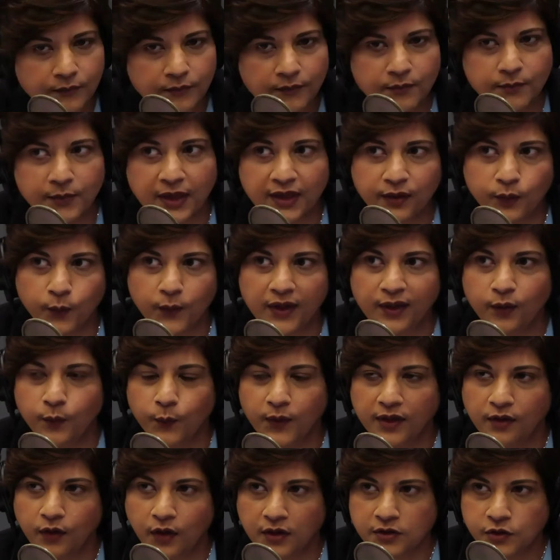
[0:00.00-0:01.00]
By the way, we're
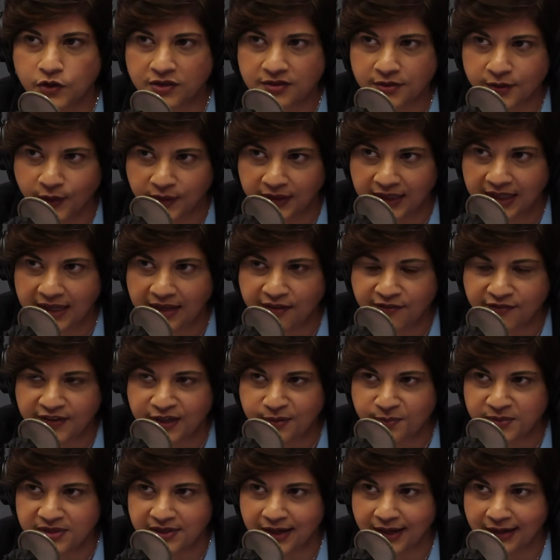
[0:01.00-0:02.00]
not just on the FM
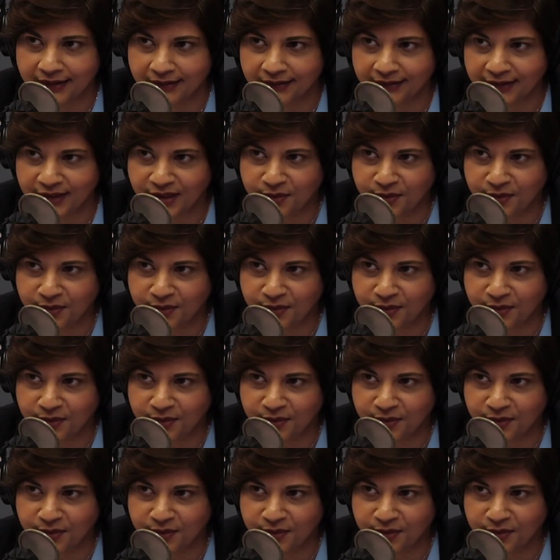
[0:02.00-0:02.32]
dial, yeah?